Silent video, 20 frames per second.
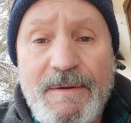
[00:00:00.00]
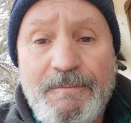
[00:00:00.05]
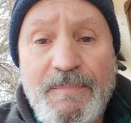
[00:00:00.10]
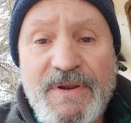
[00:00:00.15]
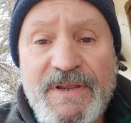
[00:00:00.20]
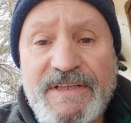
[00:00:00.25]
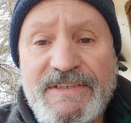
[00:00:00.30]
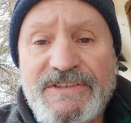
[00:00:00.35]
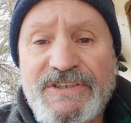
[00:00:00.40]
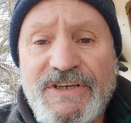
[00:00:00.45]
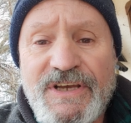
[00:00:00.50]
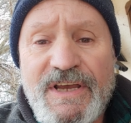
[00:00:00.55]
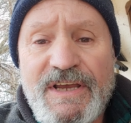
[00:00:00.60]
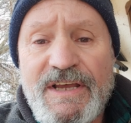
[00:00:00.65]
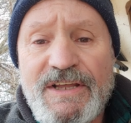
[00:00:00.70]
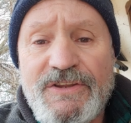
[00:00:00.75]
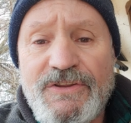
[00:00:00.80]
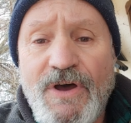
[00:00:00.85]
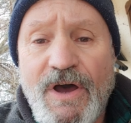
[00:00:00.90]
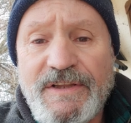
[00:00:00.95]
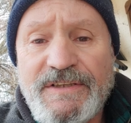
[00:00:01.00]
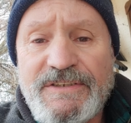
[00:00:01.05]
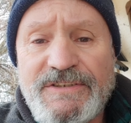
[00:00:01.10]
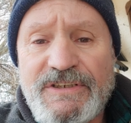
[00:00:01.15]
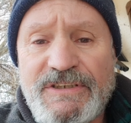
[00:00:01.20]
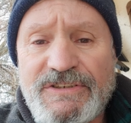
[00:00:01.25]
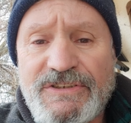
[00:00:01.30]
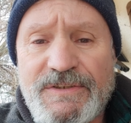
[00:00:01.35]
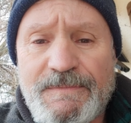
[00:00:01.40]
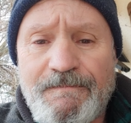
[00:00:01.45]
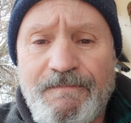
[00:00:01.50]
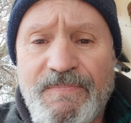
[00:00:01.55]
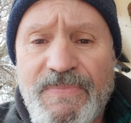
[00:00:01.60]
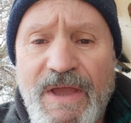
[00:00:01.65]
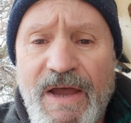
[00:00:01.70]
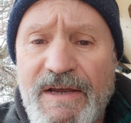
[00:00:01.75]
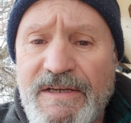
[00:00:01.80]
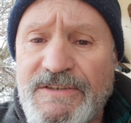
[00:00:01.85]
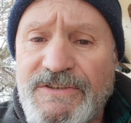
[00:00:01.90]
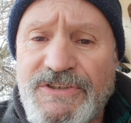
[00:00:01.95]
But it's not just
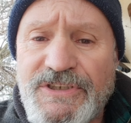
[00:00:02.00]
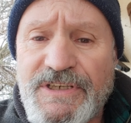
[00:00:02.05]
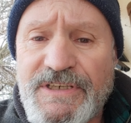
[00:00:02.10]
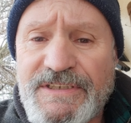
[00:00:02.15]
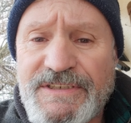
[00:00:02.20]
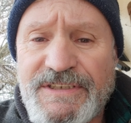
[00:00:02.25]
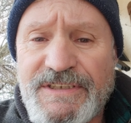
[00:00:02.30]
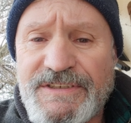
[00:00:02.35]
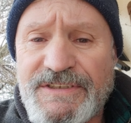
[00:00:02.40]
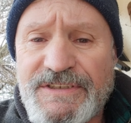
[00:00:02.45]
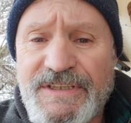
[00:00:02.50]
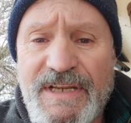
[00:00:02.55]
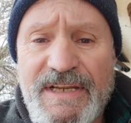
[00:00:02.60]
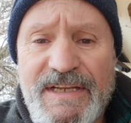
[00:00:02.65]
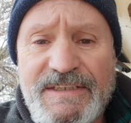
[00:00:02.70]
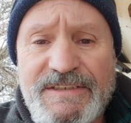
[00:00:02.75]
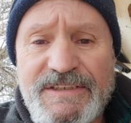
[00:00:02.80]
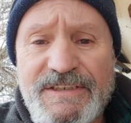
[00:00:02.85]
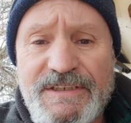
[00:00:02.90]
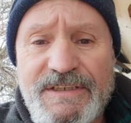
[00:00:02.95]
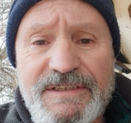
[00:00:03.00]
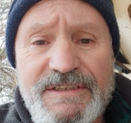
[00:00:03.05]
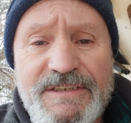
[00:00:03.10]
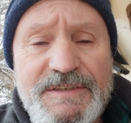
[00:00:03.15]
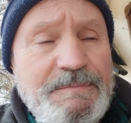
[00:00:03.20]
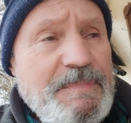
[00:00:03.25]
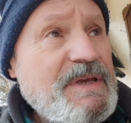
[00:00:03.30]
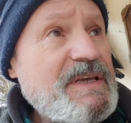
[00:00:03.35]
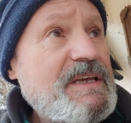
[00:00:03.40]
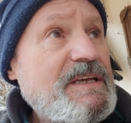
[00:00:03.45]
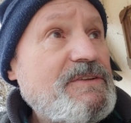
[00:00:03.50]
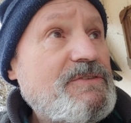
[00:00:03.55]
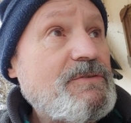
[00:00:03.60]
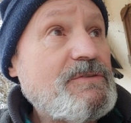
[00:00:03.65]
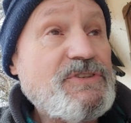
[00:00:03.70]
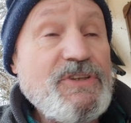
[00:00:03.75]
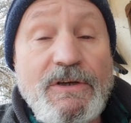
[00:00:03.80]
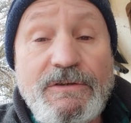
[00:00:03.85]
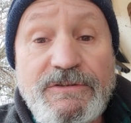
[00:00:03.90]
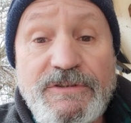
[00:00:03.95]
uh, Jesus that it's speaking to,
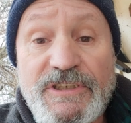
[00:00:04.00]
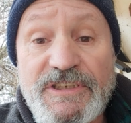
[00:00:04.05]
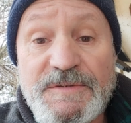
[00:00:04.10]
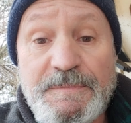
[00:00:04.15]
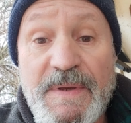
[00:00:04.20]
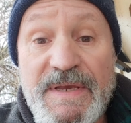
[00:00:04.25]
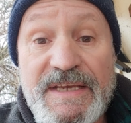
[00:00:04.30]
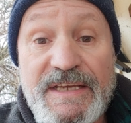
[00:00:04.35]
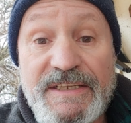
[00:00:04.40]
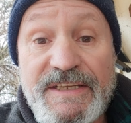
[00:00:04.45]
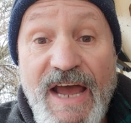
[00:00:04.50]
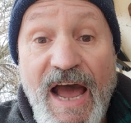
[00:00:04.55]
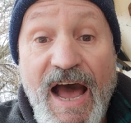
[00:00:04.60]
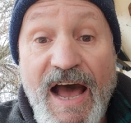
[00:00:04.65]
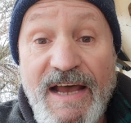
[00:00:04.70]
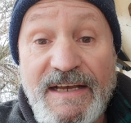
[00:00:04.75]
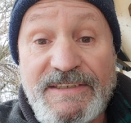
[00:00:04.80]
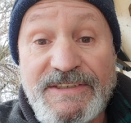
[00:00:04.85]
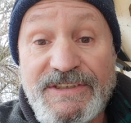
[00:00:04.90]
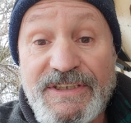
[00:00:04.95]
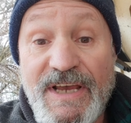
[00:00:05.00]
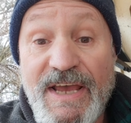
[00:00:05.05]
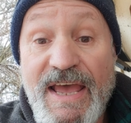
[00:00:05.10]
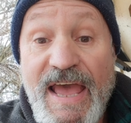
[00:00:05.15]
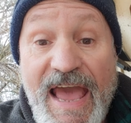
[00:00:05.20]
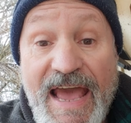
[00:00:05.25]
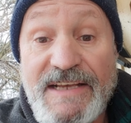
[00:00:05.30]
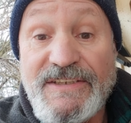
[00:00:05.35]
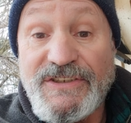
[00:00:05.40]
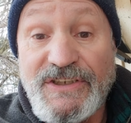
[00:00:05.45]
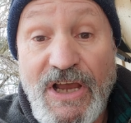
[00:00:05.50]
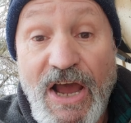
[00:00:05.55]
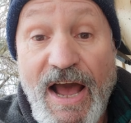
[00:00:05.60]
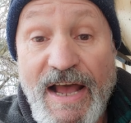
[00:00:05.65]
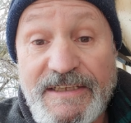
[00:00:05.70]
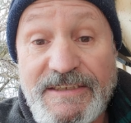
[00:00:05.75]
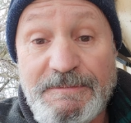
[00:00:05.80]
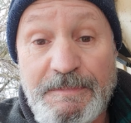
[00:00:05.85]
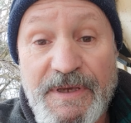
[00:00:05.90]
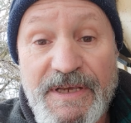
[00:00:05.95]
it's also speaking to us as
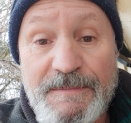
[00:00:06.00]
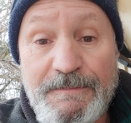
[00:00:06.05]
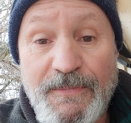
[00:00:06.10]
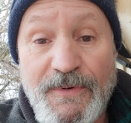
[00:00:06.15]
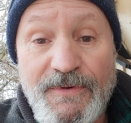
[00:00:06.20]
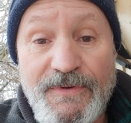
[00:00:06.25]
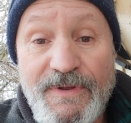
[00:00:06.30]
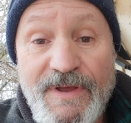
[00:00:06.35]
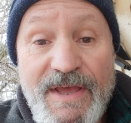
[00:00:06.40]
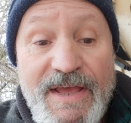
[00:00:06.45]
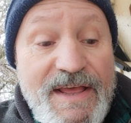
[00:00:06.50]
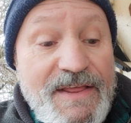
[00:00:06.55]
God's people